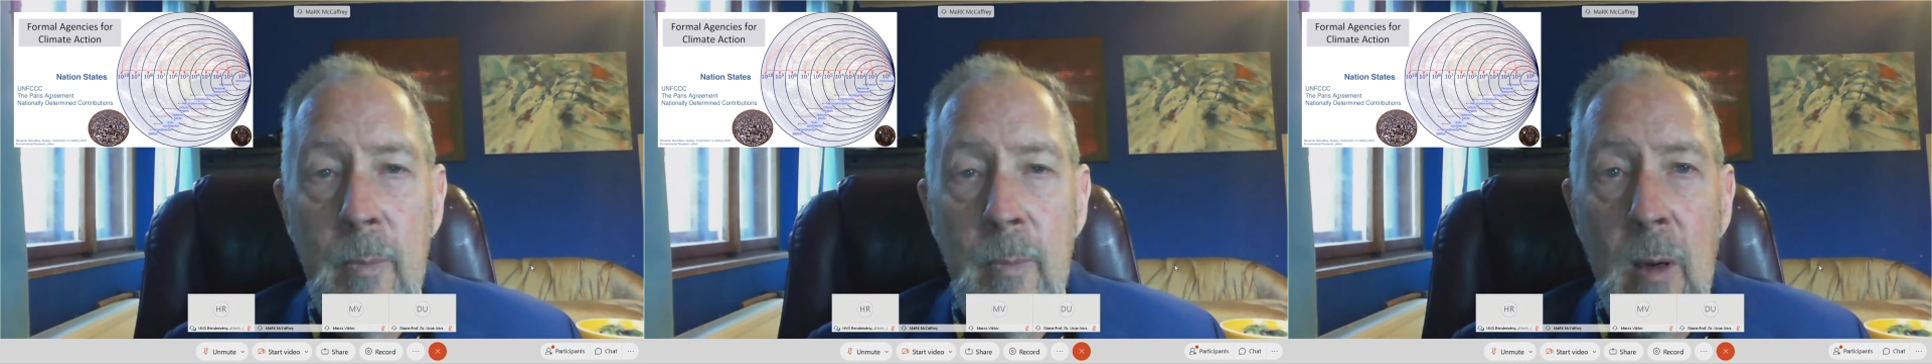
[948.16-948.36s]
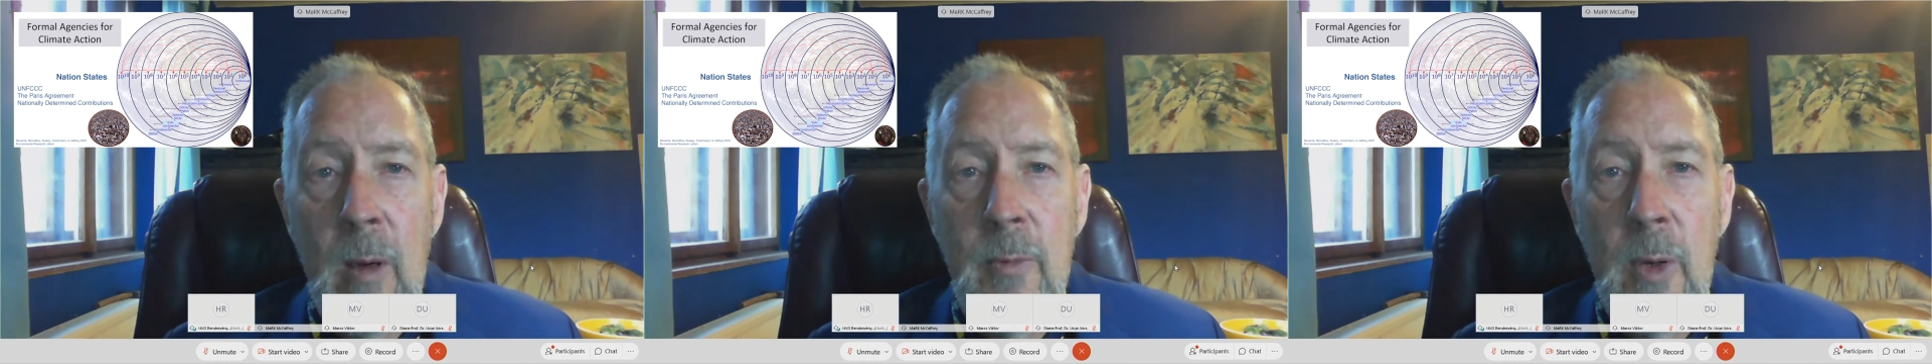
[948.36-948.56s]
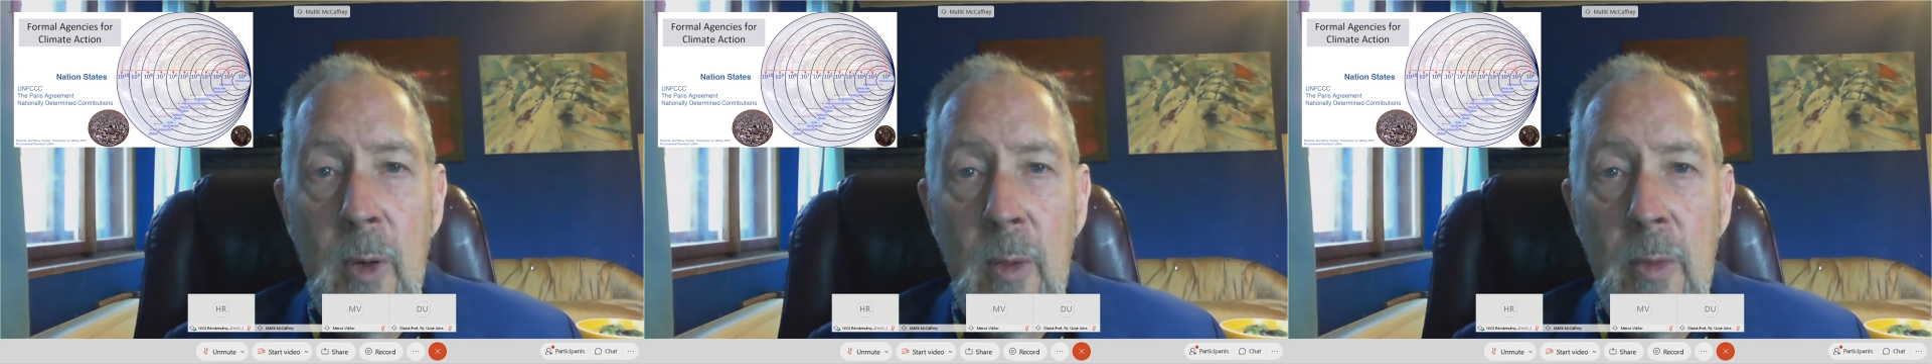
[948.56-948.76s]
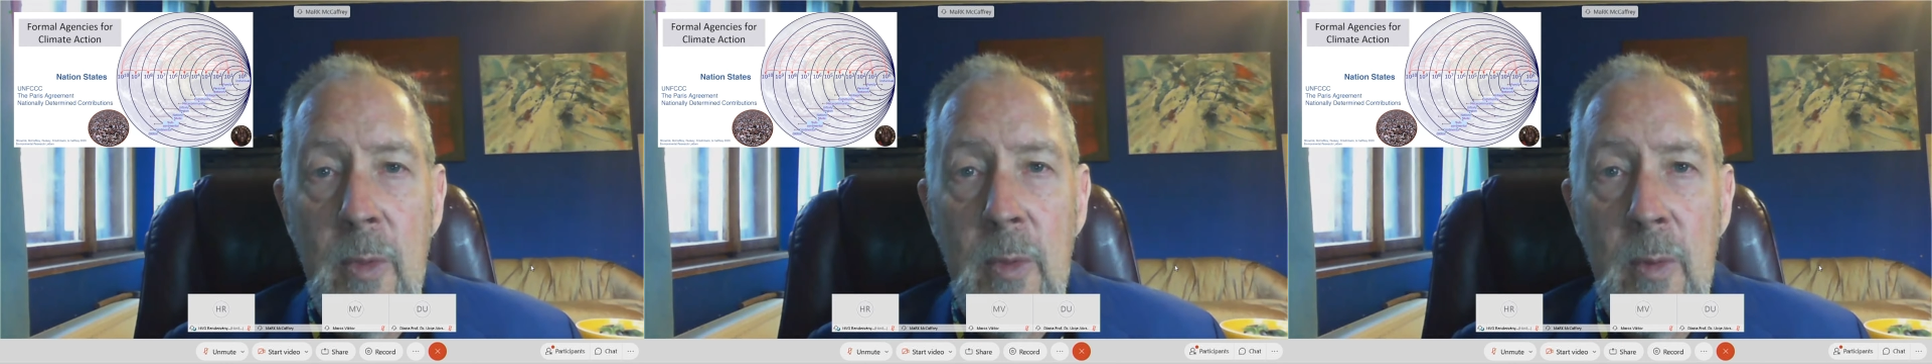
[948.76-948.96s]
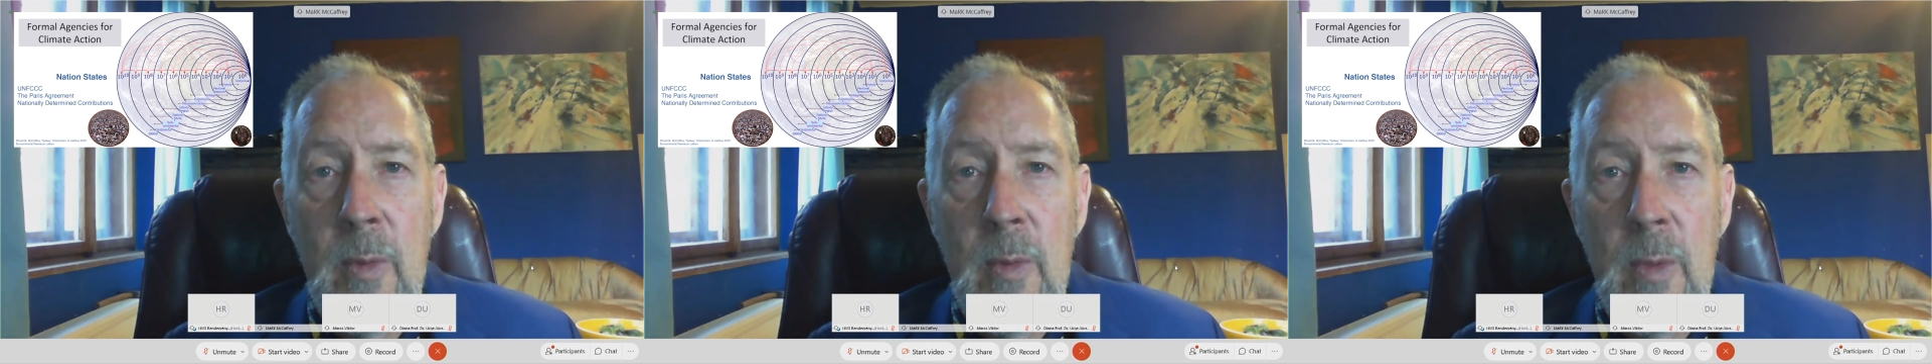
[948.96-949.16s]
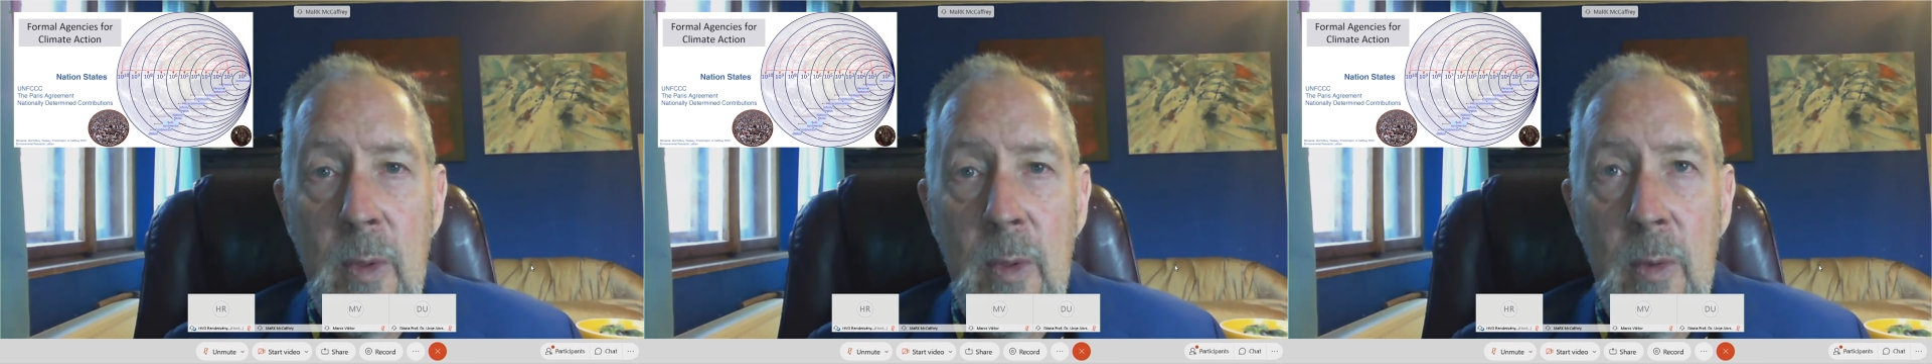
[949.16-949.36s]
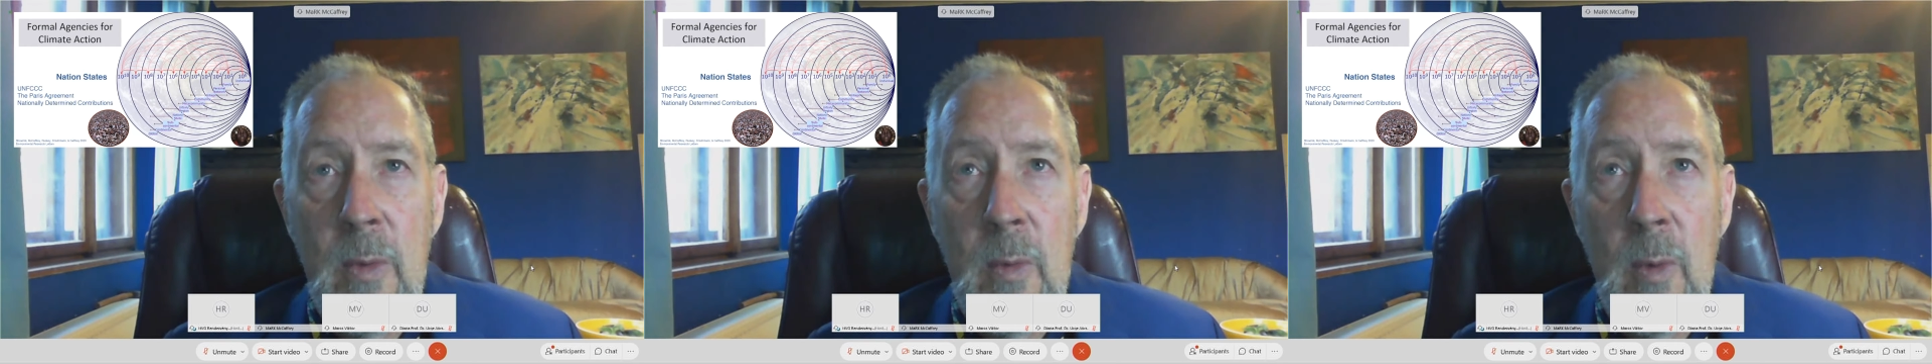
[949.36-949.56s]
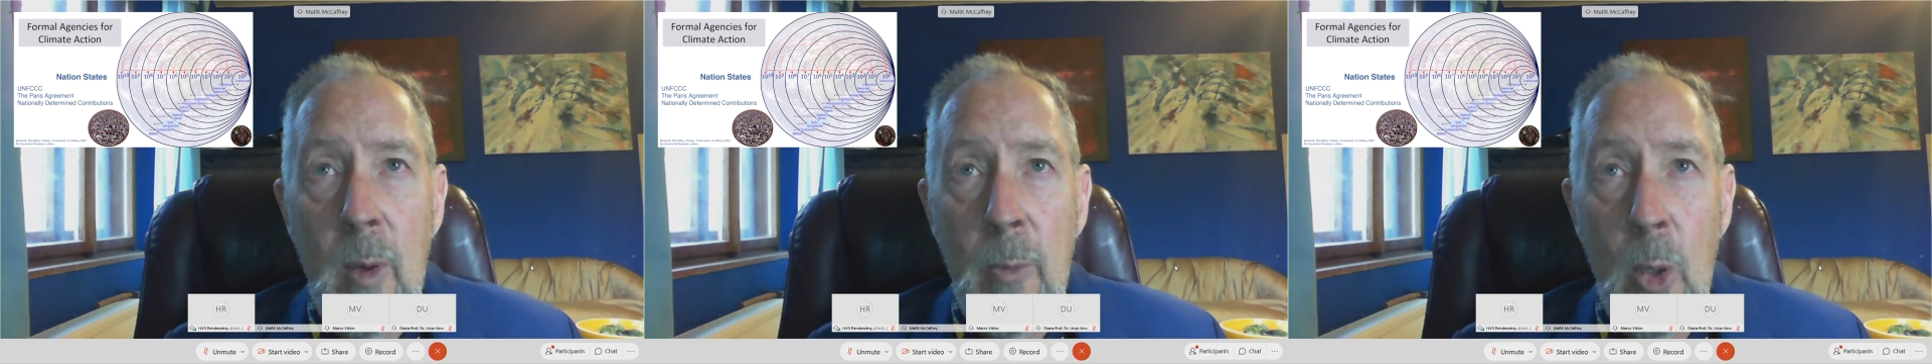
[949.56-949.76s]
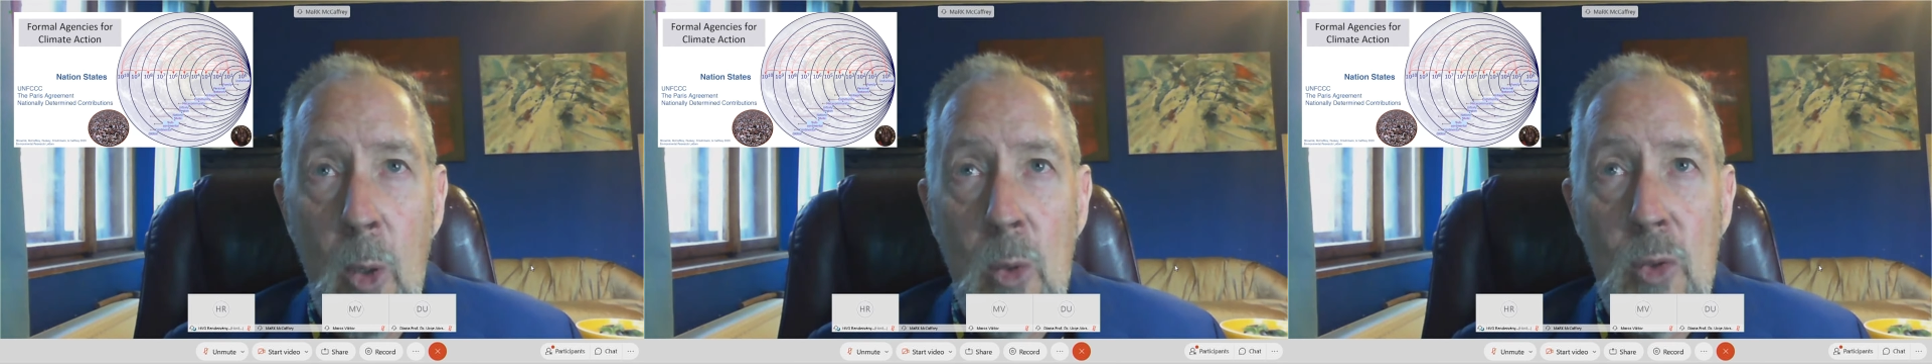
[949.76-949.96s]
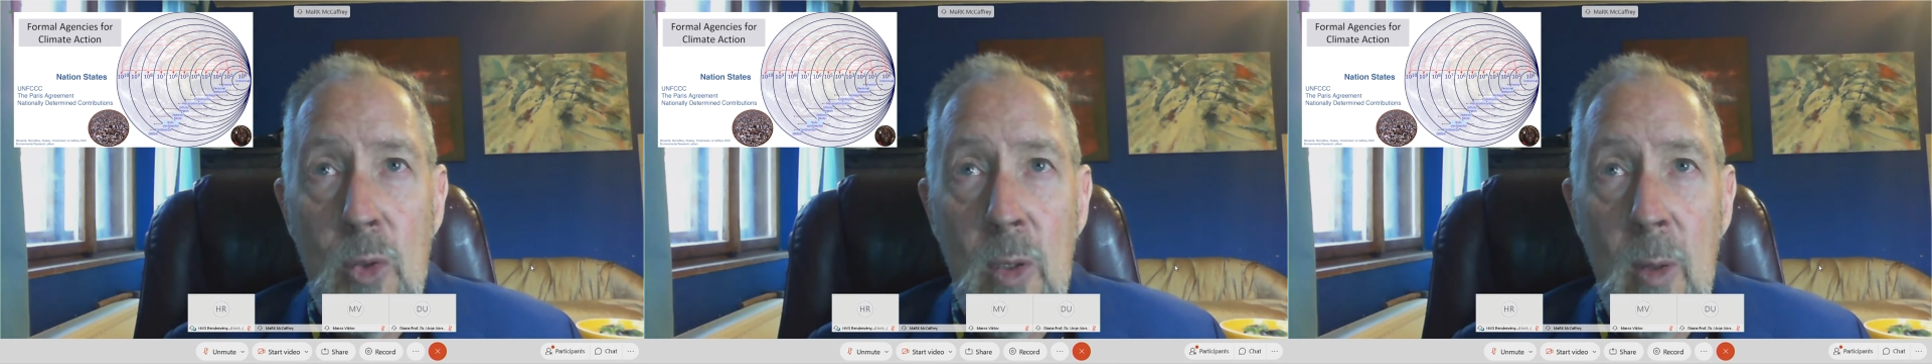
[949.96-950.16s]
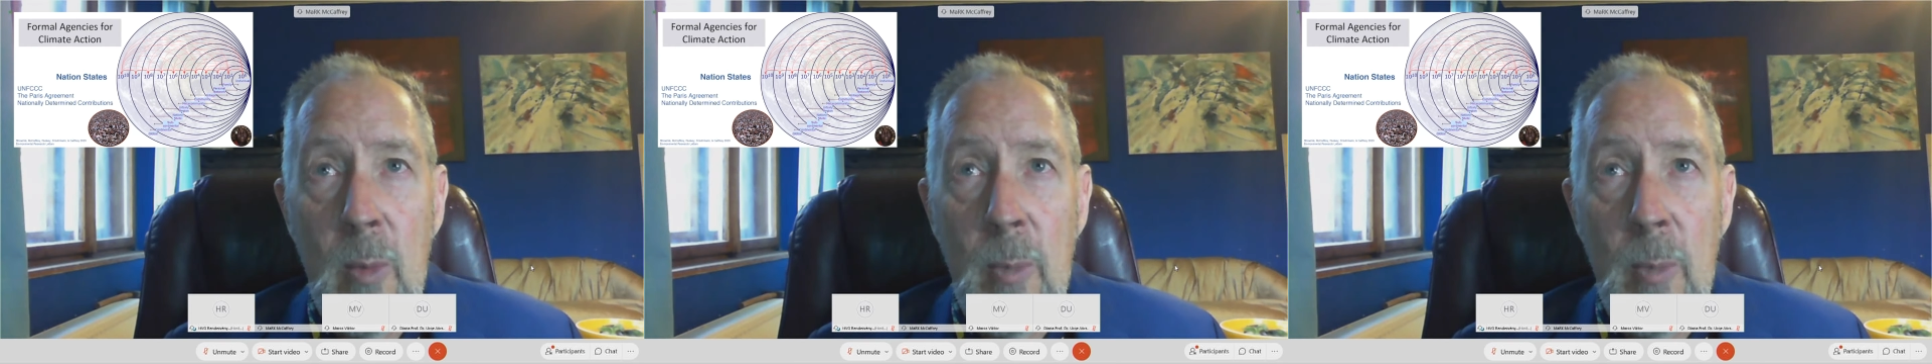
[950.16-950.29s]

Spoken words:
of the approach in the